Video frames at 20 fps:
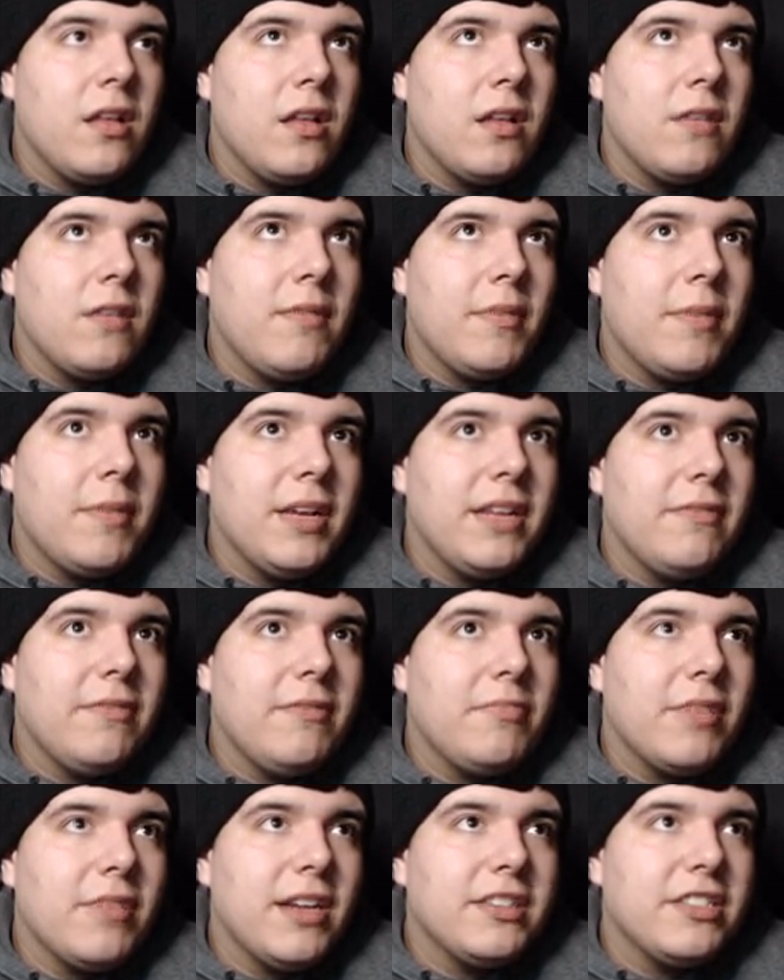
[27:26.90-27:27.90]
Come on, buddy. We
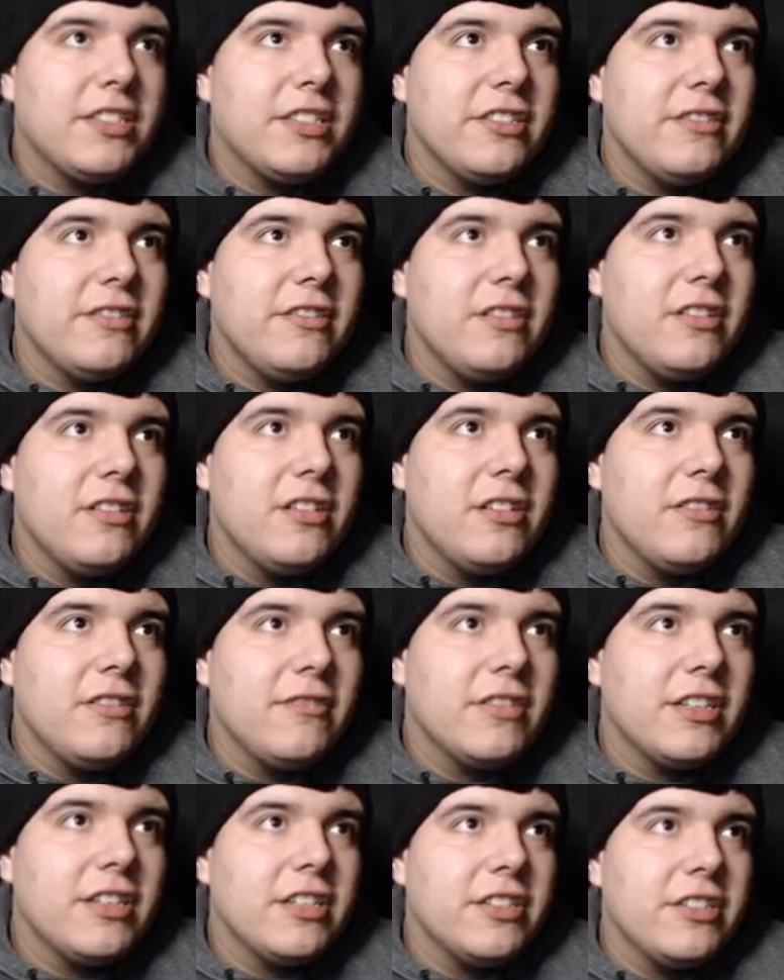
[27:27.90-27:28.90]
pressed you.
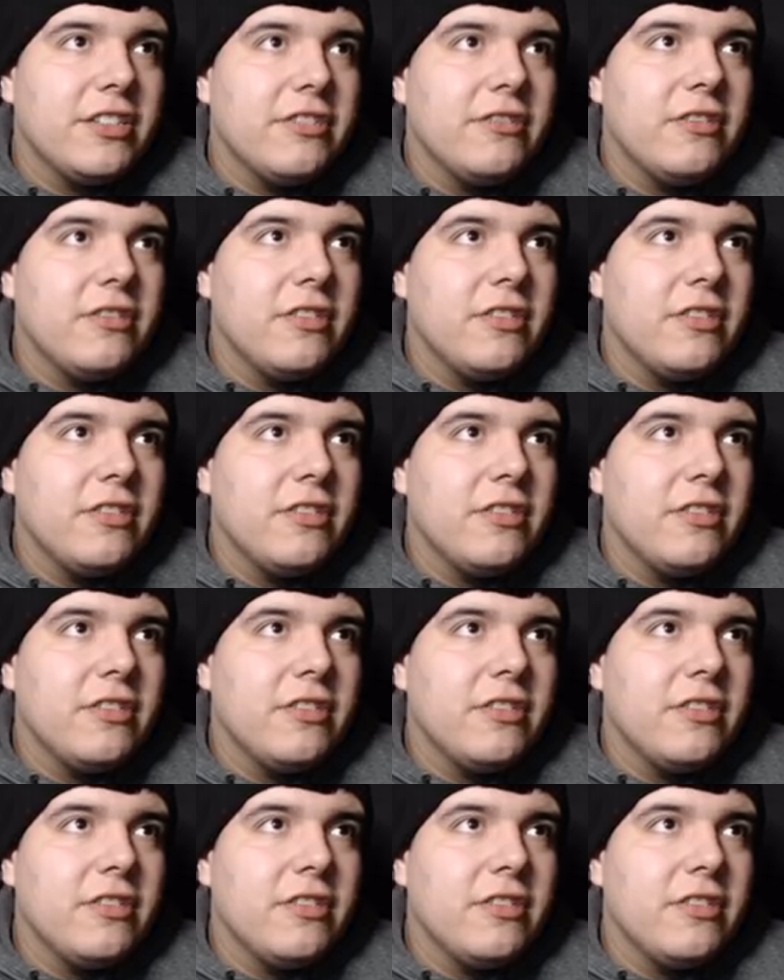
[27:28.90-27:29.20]
What are you going to do?